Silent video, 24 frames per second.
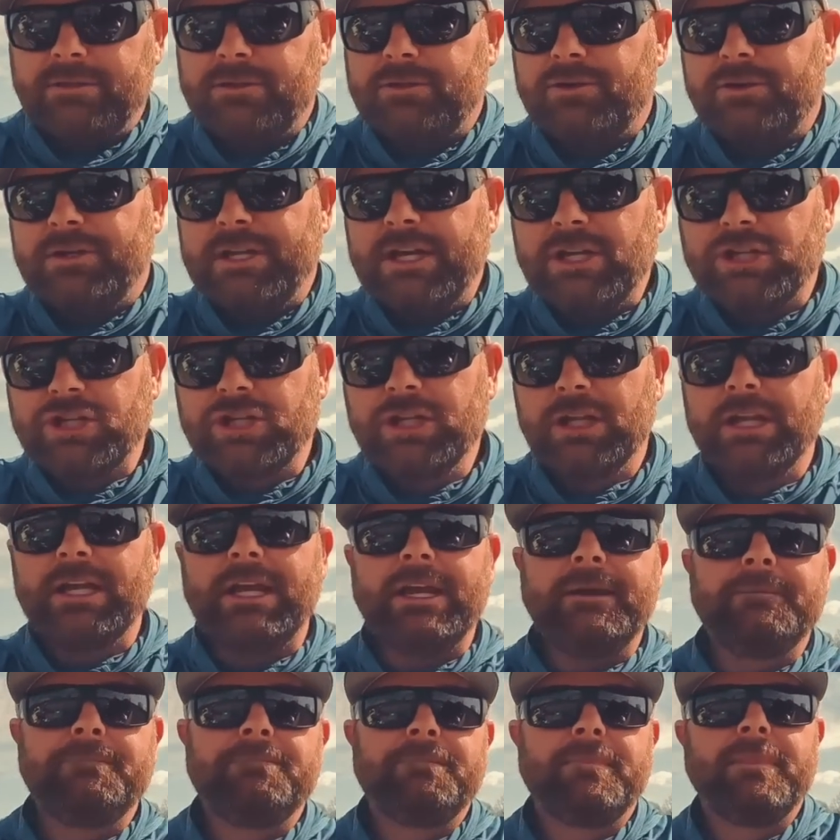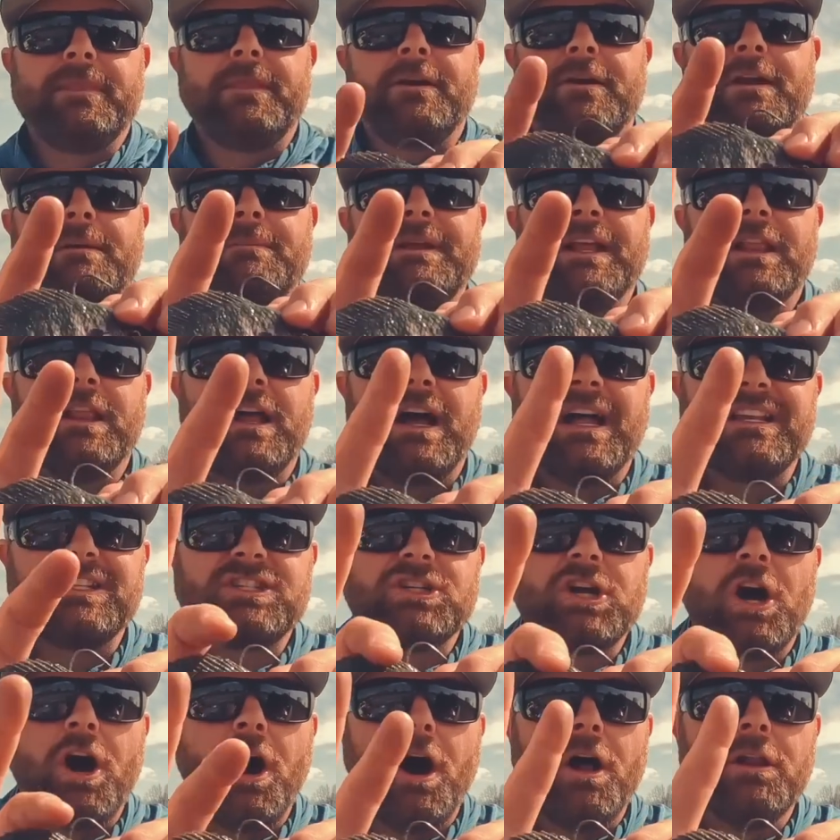traditionally, they're gonna be a lot
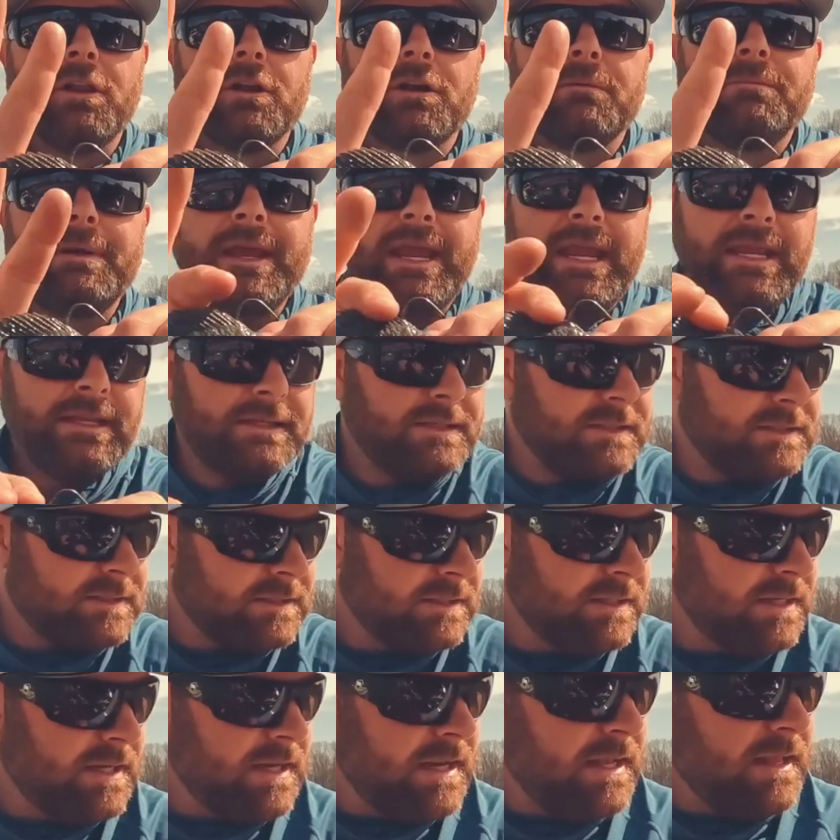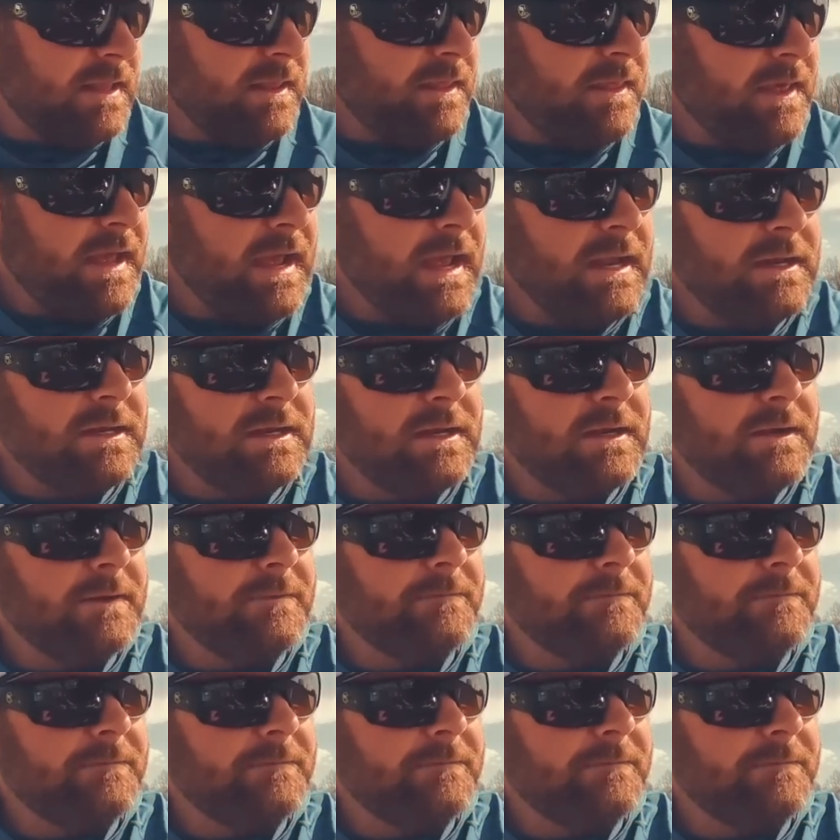taller baits than